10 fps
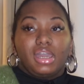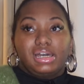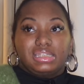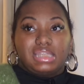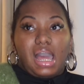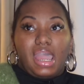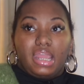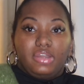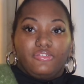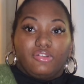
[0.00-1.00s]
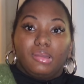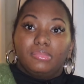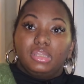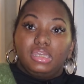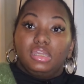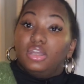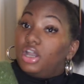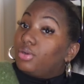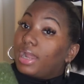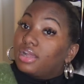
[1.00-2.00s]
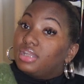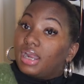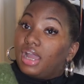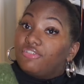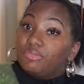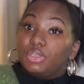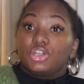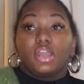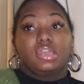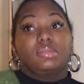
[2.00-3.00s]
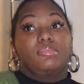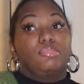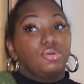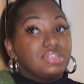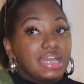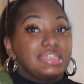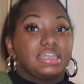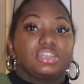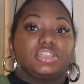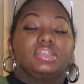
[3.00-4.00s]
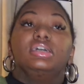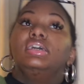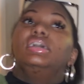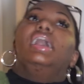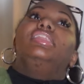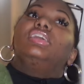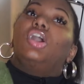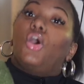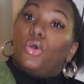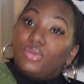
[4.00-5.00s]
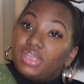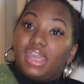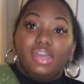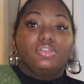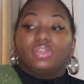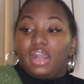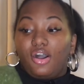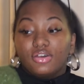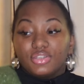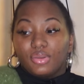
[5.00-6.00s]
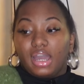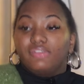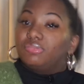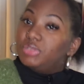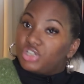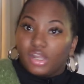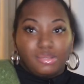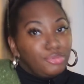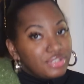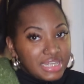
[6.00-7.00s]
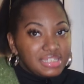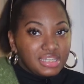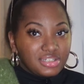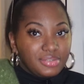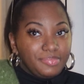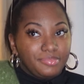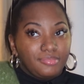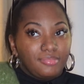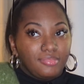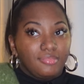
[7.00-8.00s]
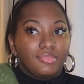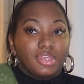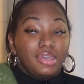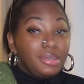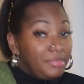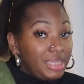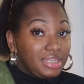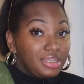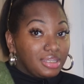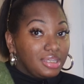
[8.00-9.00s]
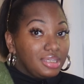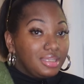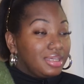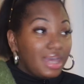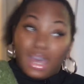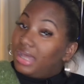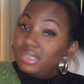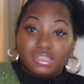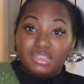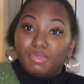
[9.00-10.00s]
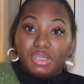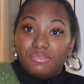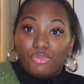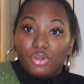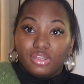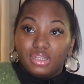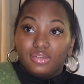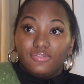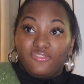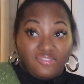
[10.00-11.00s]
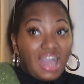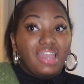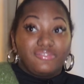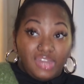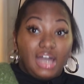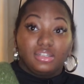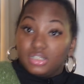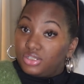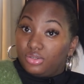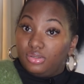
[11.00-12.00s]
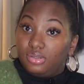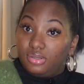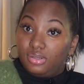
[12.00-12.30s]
aside from the nutcracker that I got from the Target bullseye section, and then an old candle that I also got from the Target bullseye section. Meaning, I didn't spend more than $5 on